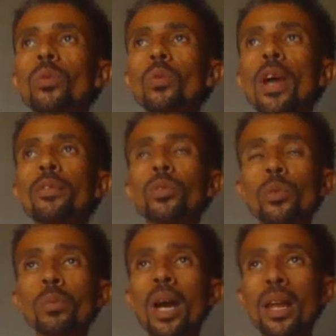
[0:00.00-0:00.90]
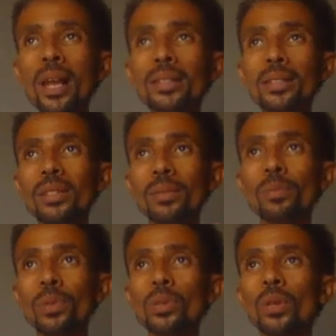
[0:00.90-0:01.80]
we have to balance
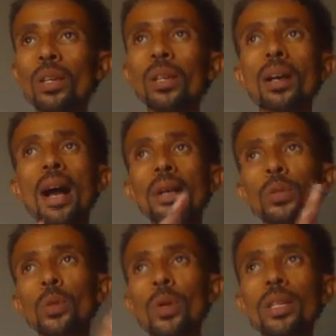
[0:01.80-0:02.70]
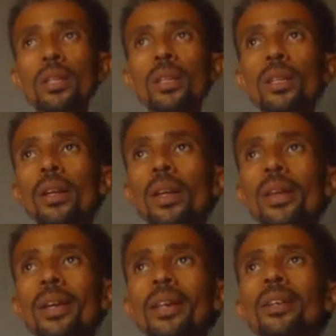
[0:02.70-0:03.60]
between accuracy
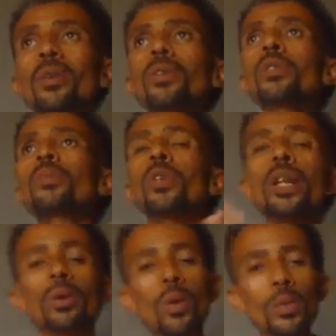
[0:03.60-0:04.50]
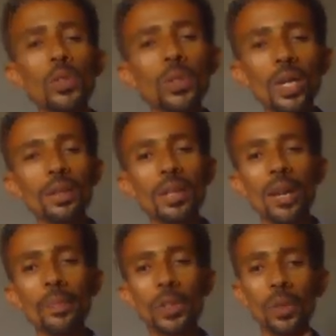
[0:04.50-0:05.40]
and also model computational time.
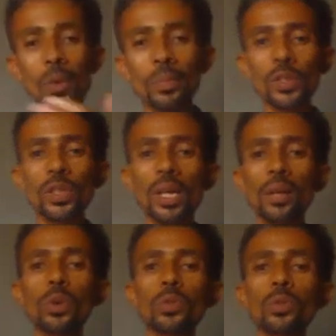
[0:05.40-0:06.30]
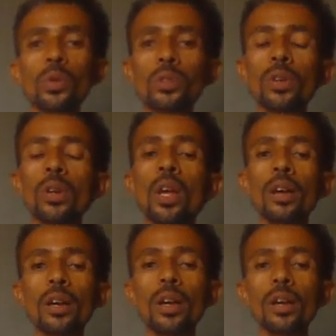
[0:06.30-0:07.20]
Computational cost also
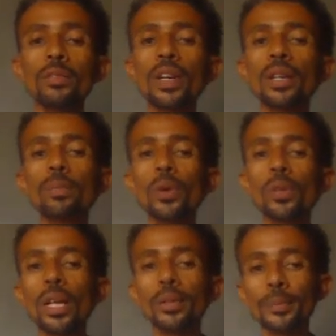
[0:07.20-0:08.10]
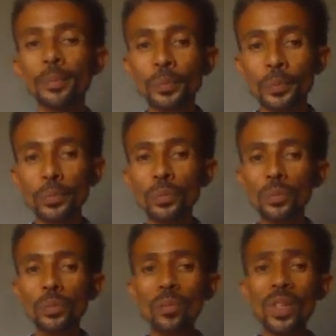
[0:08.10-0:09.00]
very important.
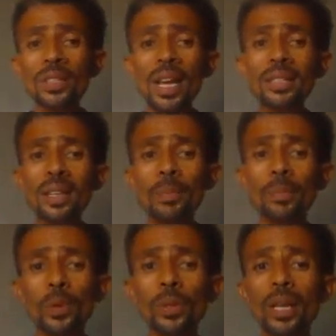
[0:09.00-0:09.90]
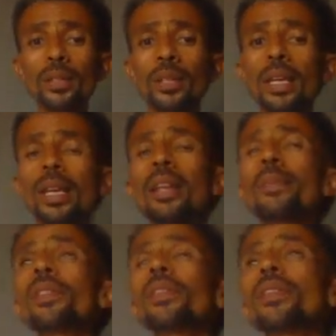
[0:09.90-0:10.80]
The other important
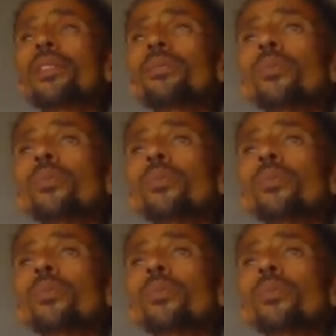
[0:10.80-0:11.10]
element is